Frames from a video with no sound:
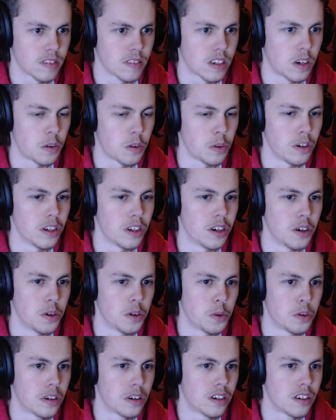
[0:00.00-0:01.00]
Oh
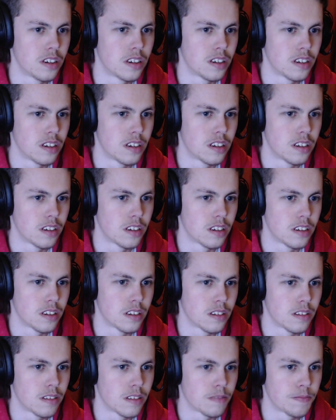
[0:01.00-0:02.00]
no.
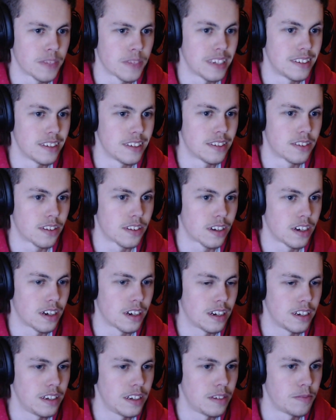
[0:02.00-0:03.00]
Is this the
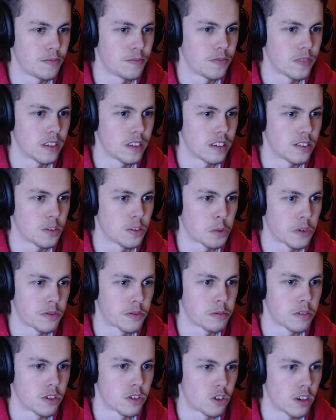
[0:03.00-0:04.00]
guy? This is the one
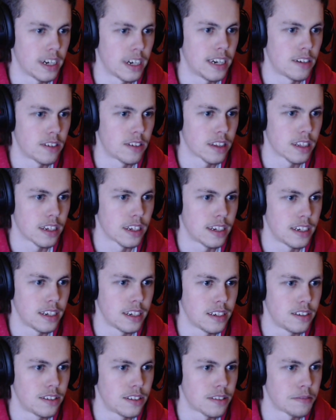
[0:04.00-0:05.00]
from the trailer? I think it
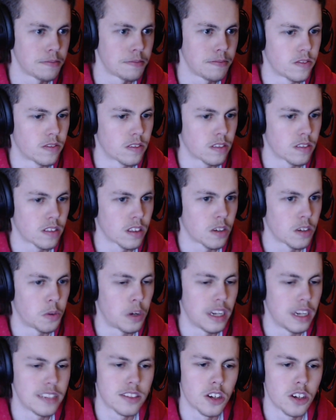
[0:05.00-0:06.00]
is.
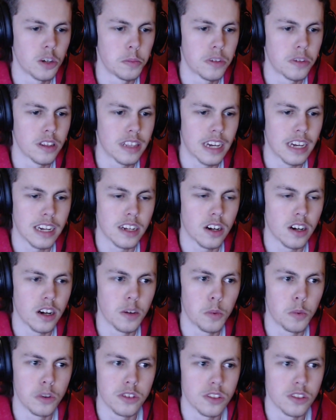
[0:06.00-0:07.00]
Well, let's hope that that guy
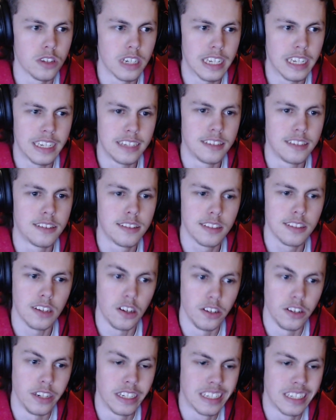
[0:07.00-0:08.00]
wasn't his
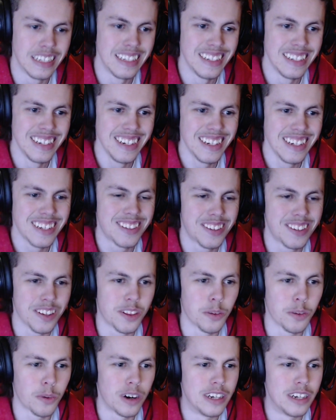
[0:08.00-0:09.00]
son, because
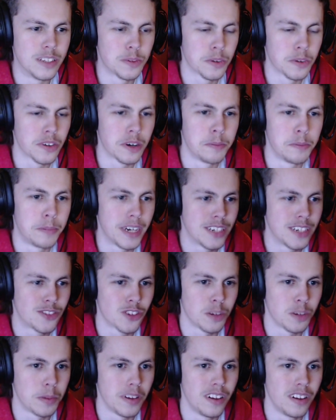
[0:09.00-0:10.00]
otherwise we're in big
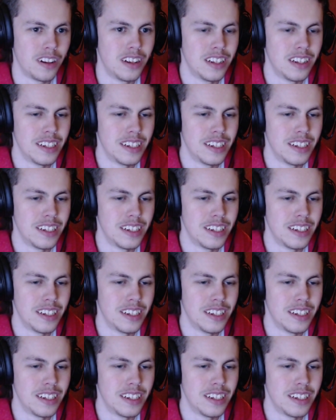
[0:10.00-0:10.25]
trouble.